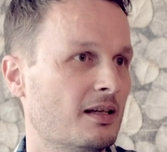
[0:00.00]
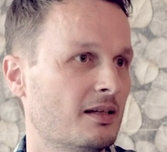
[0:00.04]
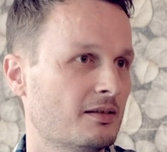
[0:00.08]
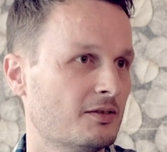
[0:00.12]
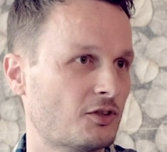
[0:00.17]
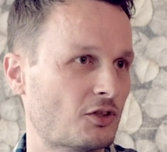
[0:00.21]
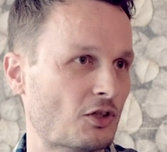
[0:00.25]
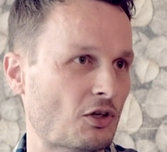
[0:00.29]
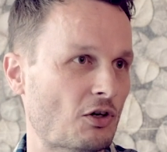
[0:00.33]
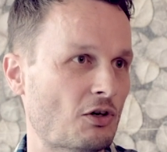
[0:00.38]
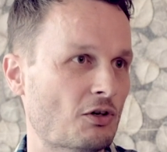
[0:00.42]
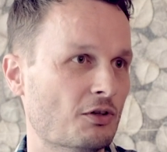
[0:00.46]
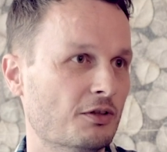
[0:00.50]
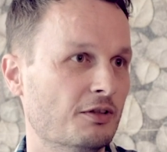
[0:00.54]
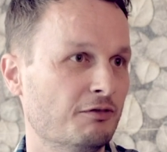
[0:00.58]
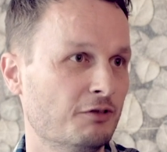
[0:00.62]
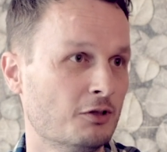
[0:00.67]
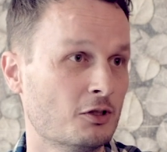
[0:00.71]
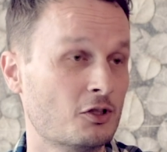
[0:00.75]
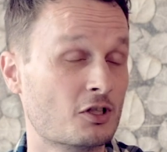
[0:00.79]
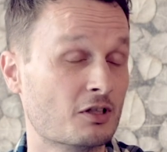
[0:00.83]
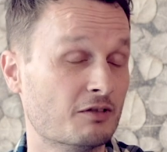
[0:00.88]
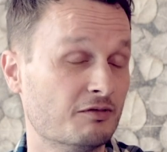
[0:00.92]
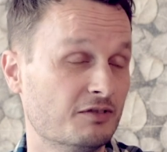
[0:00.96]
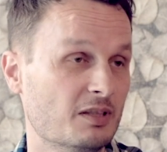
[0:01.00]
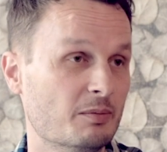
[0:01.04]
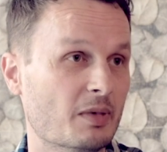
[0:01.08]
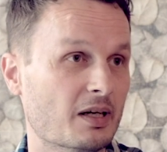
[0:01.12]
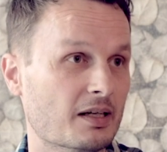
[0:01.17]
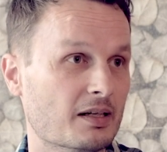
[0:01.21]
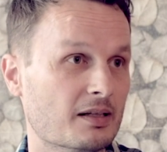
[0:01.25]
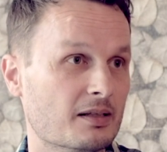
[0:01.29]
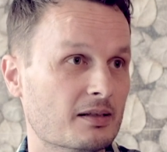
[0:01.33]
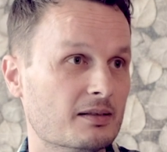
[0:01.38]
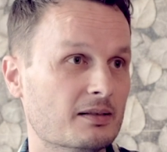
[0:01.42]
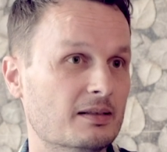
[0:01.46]
So the future of
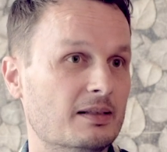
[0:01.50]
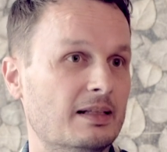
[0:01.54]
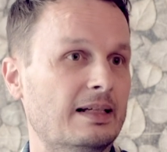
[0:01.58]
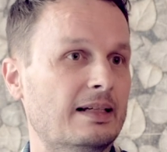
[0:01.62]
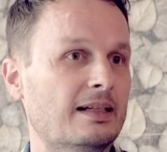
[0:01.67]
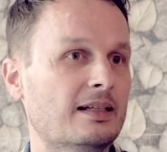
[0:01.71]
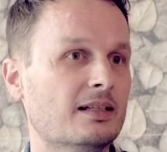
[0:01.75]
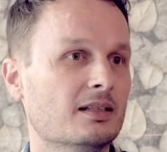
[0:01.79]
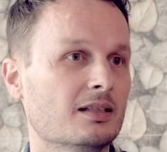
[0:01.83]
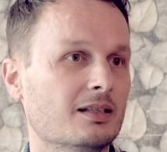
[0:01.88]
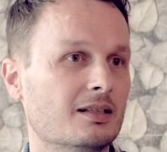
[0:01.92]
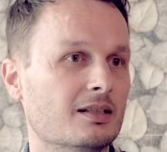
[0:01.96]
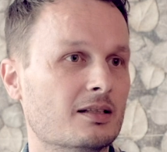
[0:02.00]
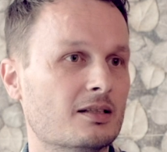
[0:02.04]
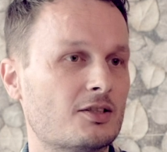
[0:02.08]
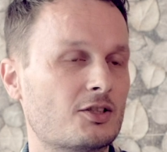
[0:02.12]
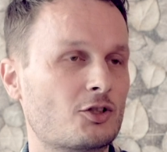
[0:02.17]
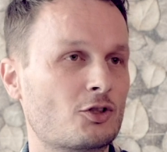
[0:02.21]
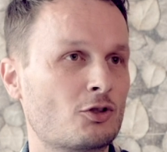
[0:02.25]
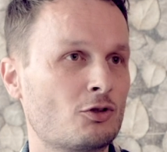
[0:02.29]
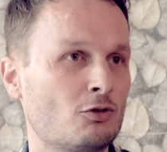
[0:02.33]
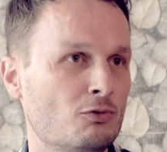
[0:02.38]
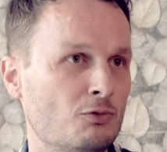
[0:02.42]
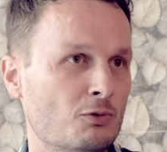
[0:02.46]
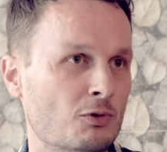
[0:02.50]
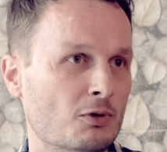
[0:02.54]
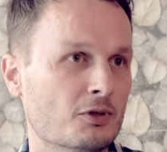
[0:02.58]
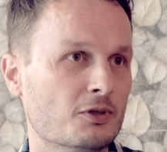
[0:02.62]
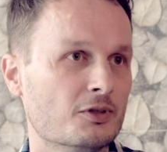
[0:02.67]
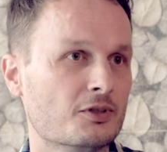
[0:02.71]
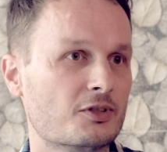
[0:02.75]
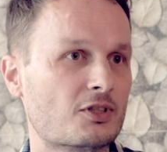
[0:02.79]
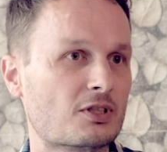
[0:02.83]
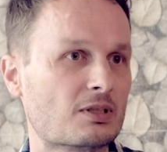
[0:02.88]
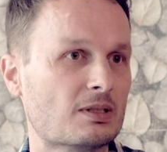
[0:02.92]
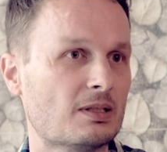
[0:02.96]
email is
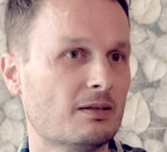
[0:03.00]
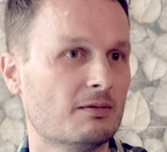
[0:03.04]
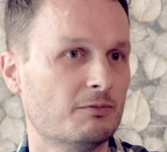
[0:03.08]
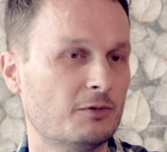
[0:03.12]
tools